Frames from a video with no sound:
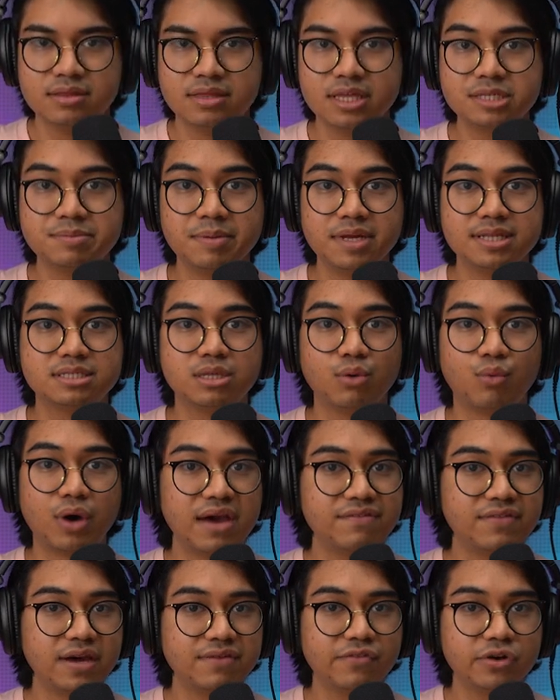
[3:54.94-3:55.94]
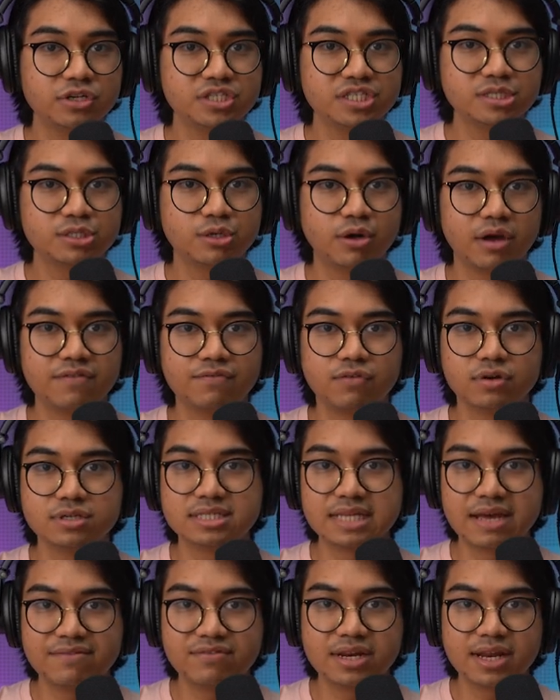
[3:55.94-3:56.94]
This means the Wi-Fi version is going for
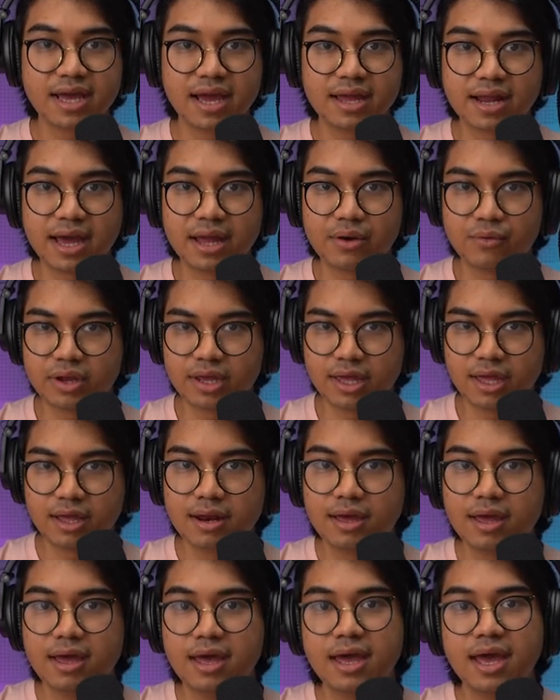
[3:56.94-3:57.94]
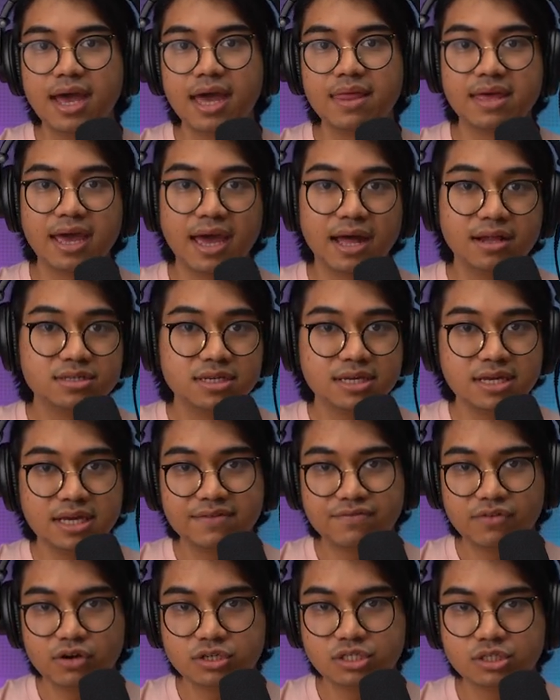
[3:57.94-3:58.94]
799 ringgit and the
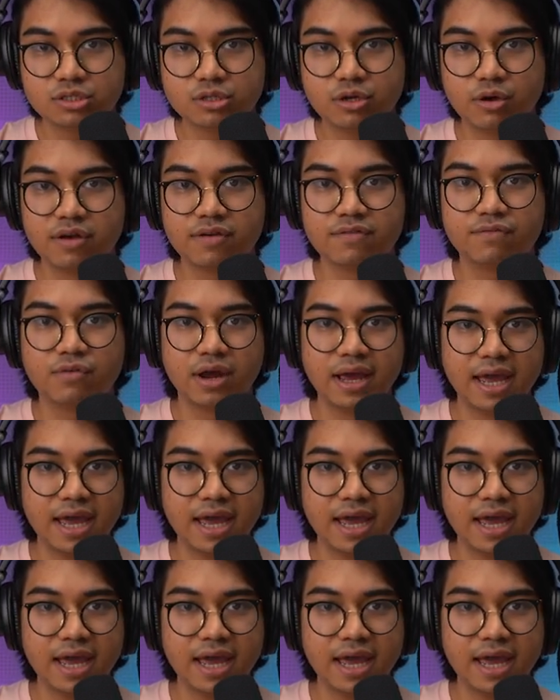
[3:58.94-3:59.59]
LTE version is going for